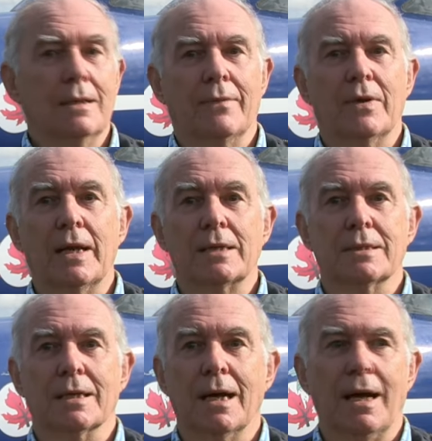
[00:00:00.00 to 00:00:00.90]
And the next
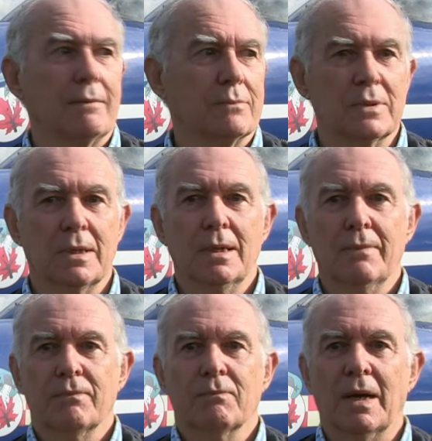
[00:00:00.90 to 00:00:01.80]
thing that happened,
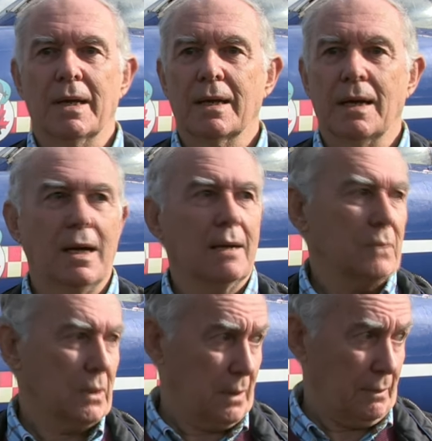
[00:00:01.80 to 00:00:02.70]

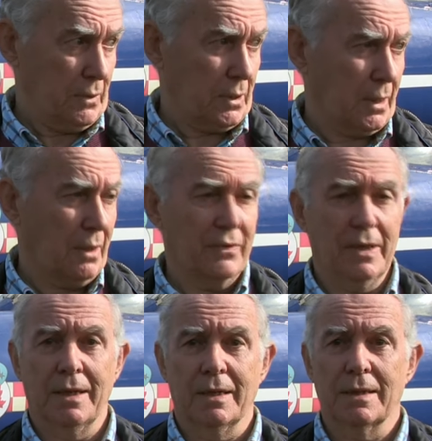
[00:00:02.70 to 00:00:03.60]
I'm looking over
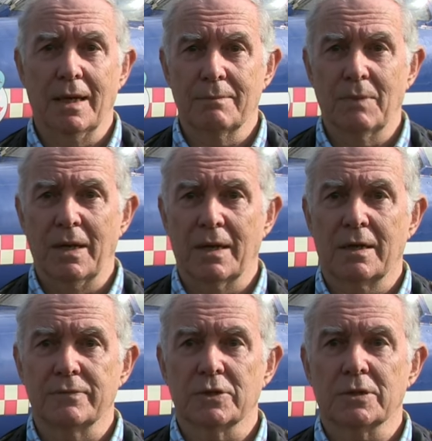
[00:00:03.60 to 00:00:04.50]
here, and my
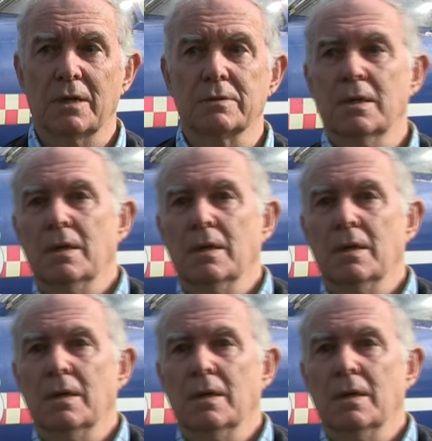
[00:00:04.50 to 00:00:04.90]
aircraft just goes,